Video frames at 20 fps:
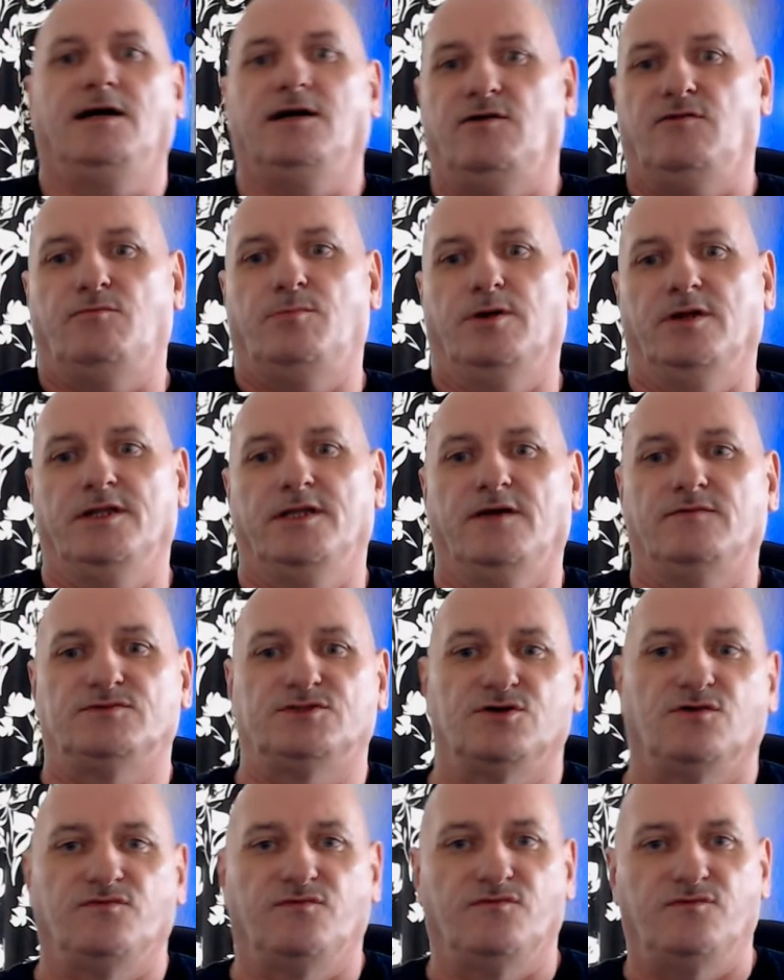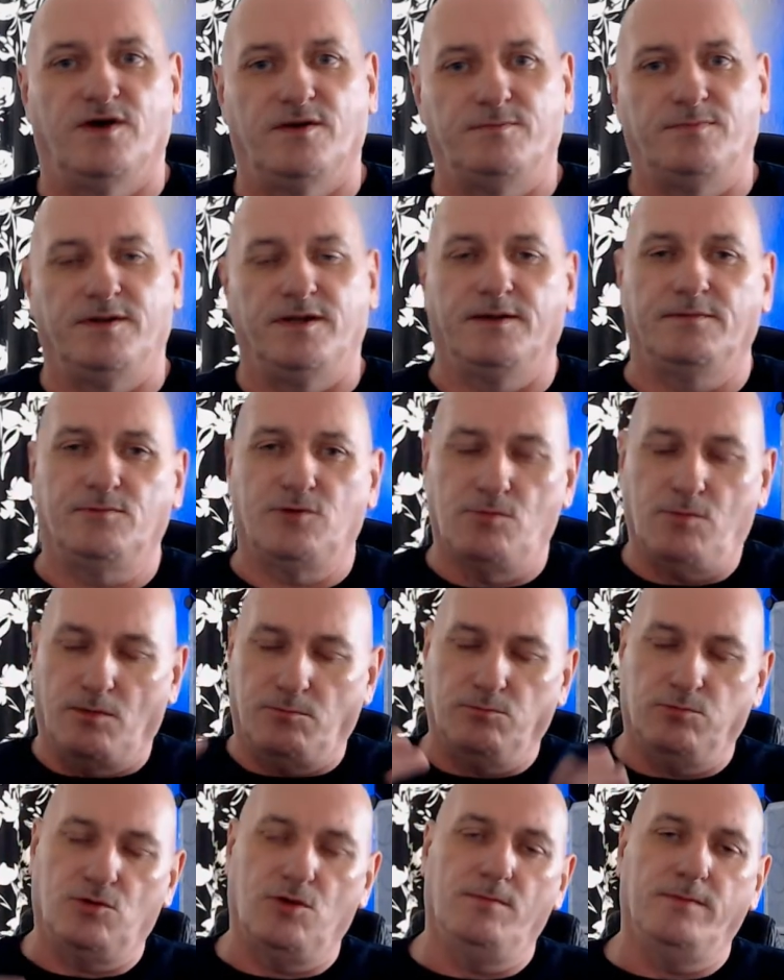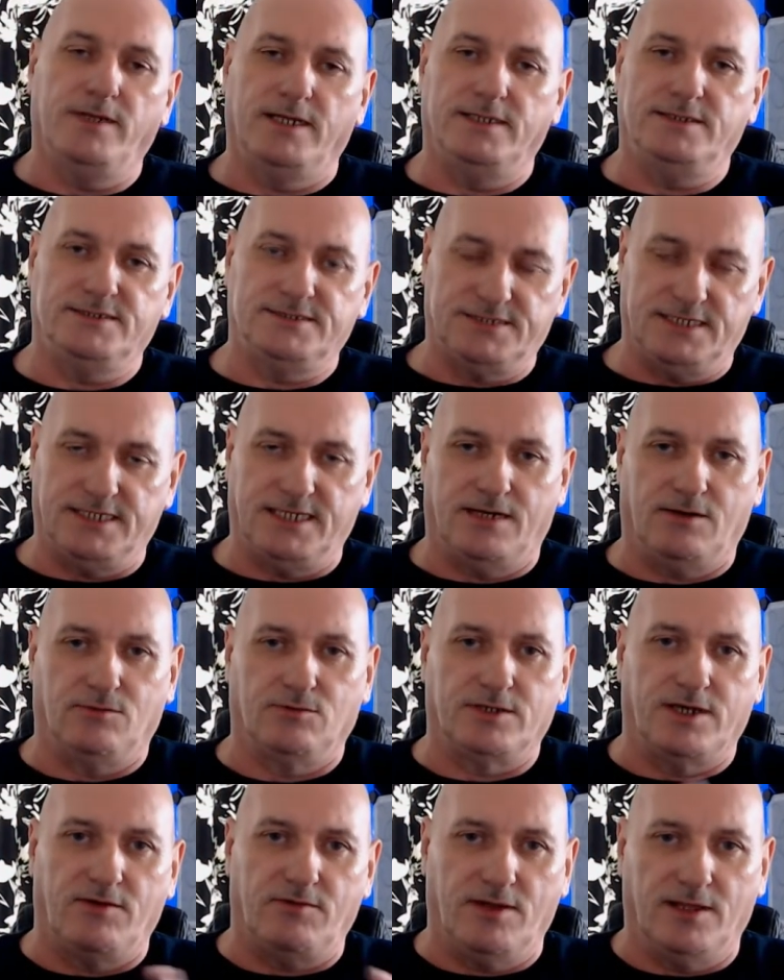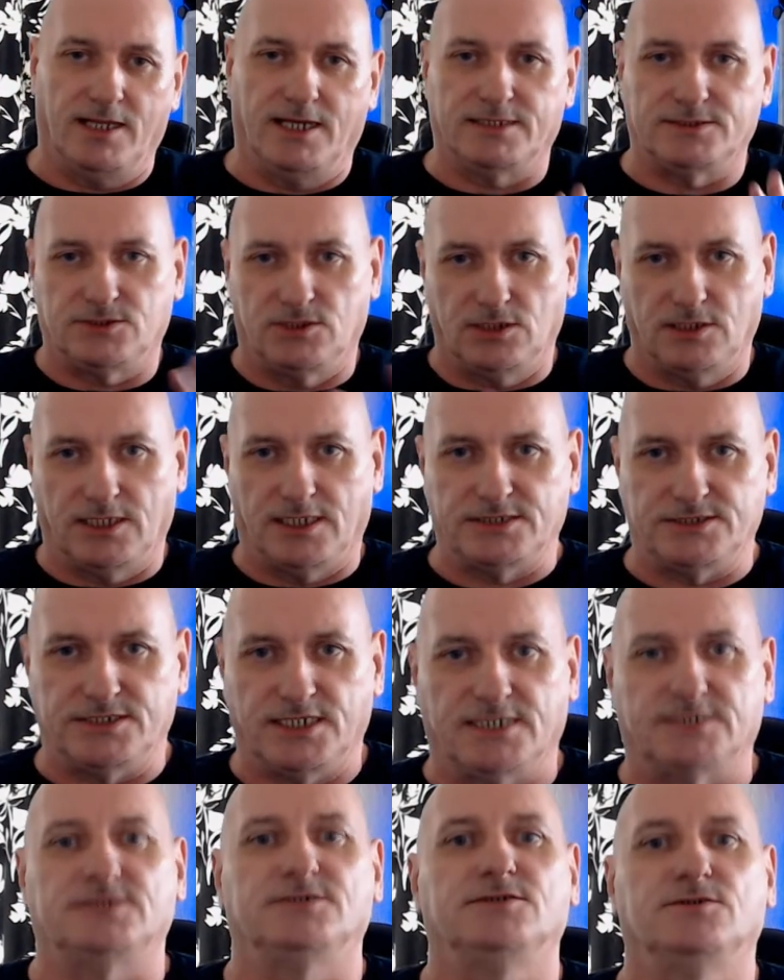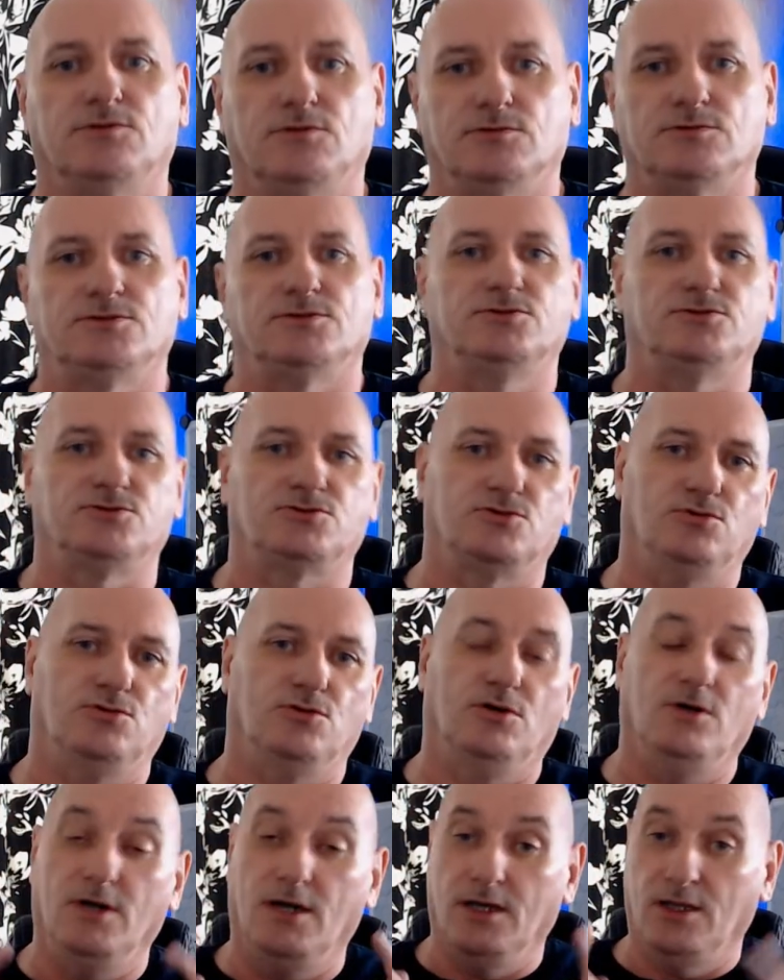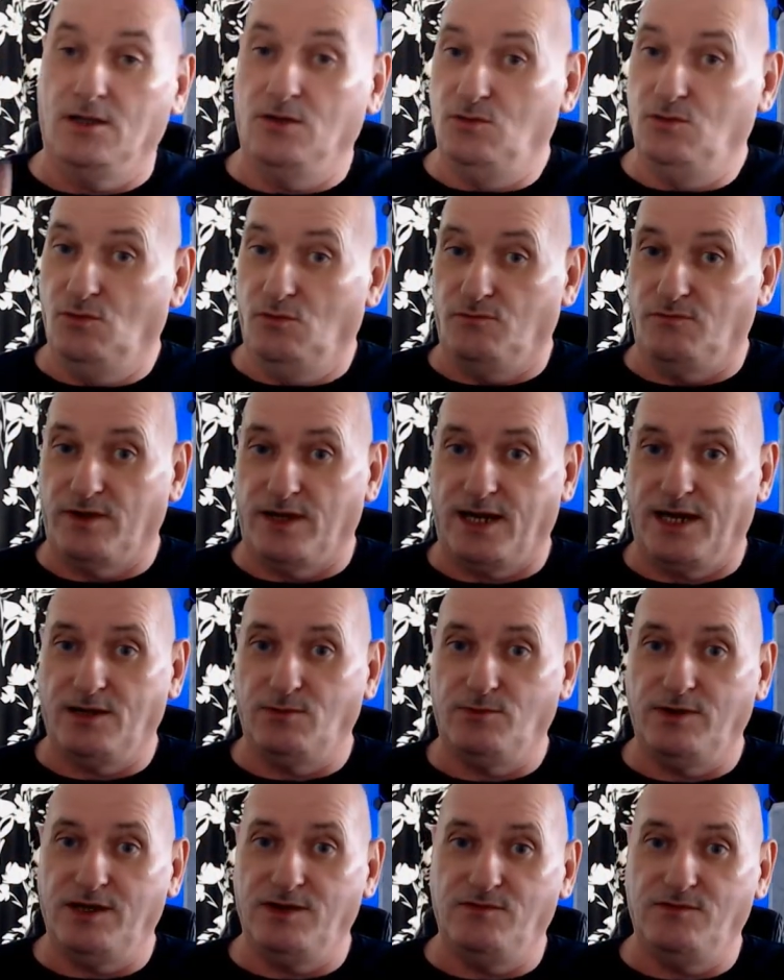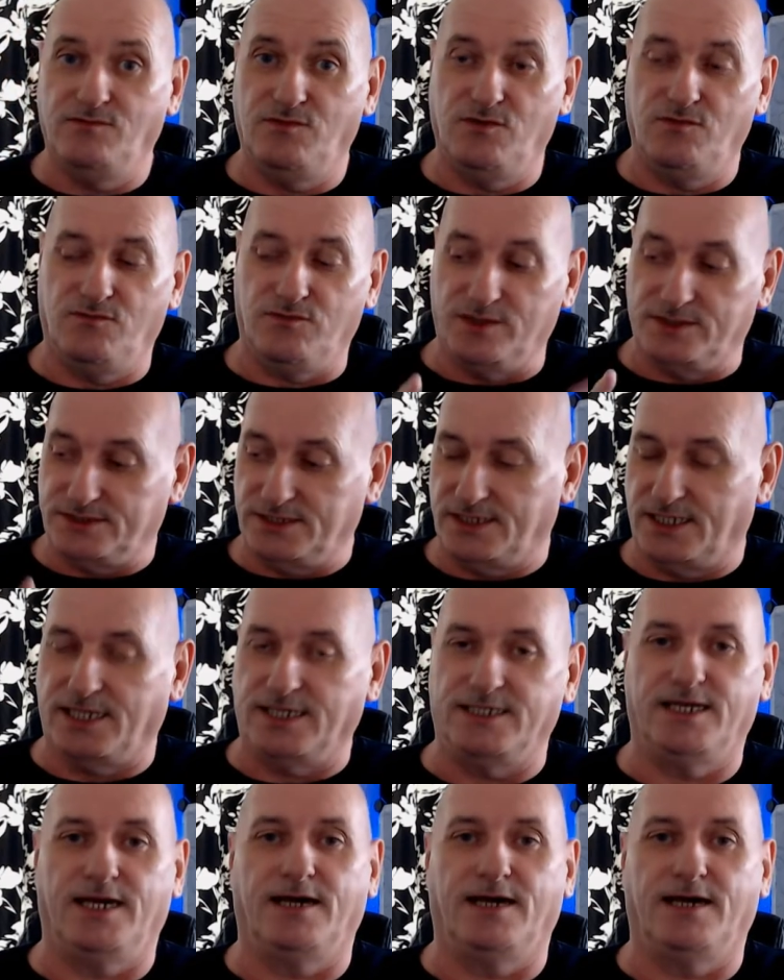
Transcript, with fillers: everybody's out Salford Vaper. Come on, come on in, sit down, get relaxed, all that jazz, you know, and score another hardware review for you today, yeah,